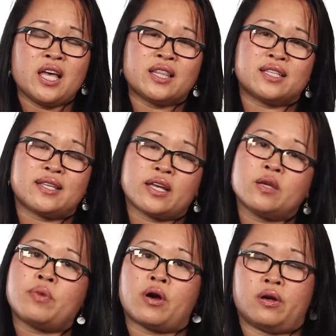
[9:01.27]
The
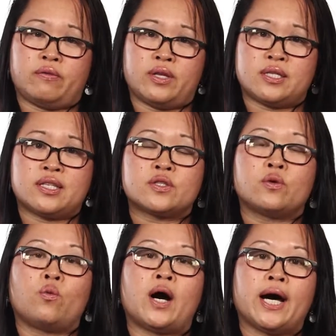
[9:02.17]
second part of this is the
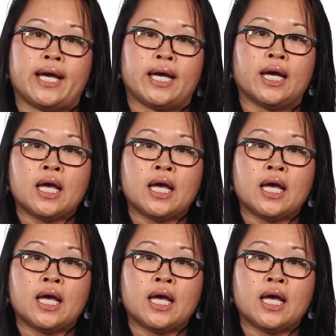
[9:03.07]
why.